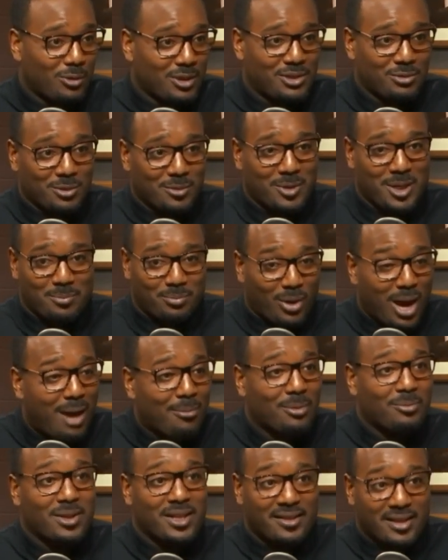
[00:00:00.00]
which would be
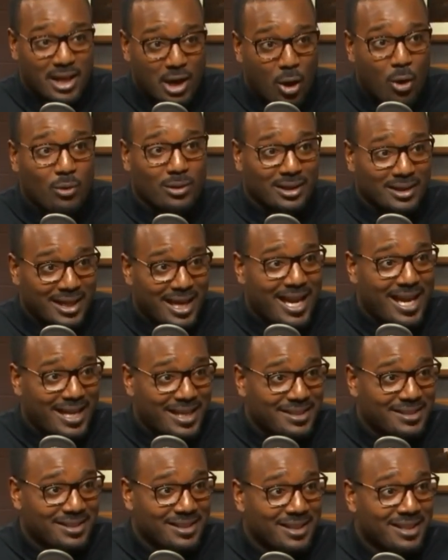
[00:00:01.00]
probably the Oakland
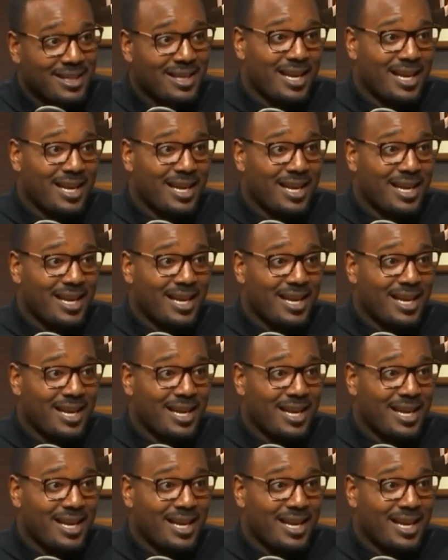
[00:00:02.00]
A's.